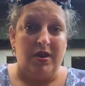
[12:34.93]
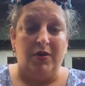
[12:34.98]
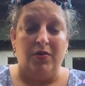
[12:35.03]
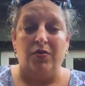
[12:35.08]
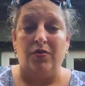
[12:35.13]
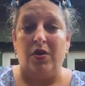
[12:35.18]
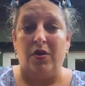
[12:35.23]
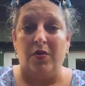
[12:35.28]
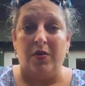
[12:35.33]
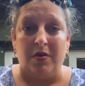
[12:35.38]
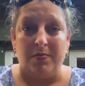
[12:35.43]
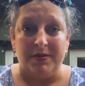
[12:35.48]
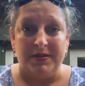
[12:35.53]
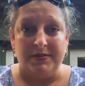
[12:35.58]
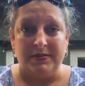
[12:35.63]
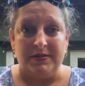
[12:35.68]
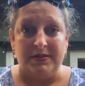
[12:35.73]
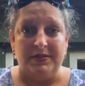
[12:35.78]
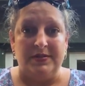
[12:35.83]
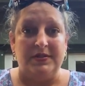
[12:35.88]
and grow our
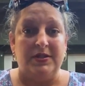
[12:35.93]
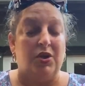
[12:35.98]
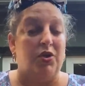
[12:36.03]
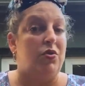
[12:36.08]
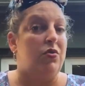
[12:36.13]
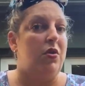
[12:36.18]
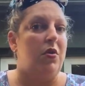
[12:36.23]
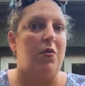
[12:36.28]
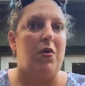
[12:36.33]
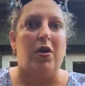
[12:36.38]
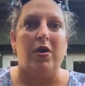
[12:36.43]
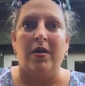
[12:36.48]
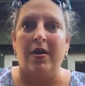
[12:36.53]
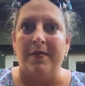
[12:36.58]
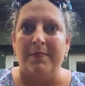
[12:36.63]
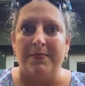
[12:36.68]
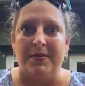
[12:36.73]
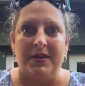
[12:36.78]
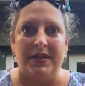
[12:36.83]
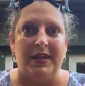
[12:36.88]
business and grow our
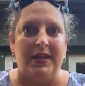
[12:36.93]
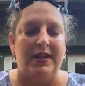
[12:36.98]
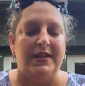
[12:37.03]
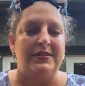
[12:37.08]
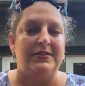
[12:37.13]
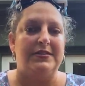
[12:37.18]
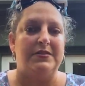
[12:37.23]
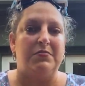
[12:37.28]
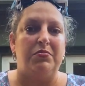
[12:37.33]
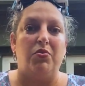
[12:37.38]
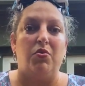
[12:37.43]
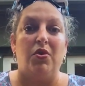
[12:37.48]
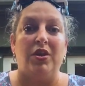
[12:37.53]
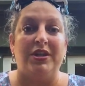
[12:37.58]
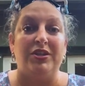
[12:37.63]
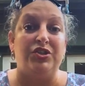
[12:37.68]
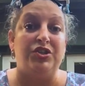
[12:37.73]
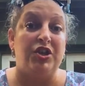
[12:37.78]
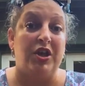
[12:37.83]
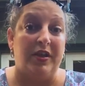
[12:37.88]
company and support
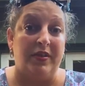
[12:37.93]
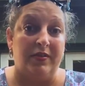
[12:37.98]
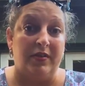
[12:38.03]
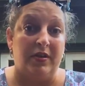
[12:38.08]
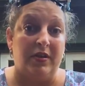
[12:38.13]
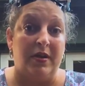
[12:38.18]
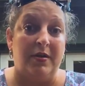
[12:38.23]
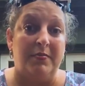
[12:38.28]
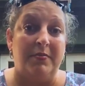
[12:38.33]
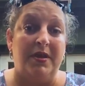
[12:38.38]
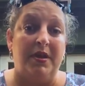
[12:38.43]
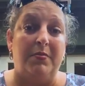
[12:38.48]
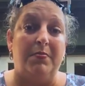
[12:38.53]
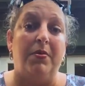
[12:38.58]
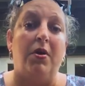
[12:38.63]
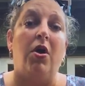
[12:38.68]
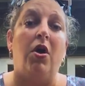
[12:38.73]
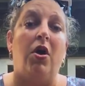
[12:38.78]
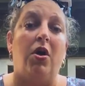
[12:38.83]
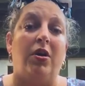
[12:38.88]
each other and be a
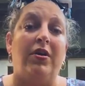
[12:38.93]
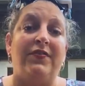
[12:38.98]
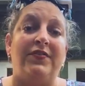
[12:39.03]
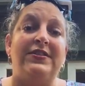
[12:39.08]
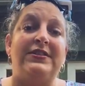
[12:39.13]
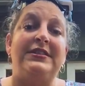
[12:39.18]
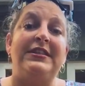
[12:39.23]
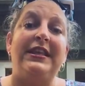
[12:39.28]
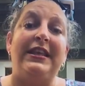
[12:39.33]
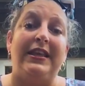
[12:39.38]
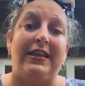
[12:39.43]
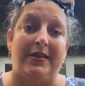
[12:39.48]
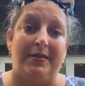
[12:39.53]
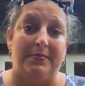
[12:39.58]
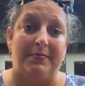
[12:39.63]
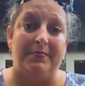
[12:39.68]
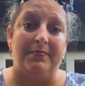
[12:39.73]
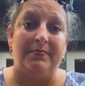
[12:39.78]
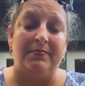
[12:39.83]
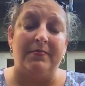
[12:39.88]
part of a
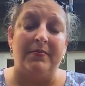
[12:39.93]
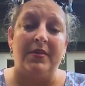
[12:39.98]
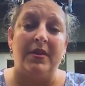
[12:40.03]
team,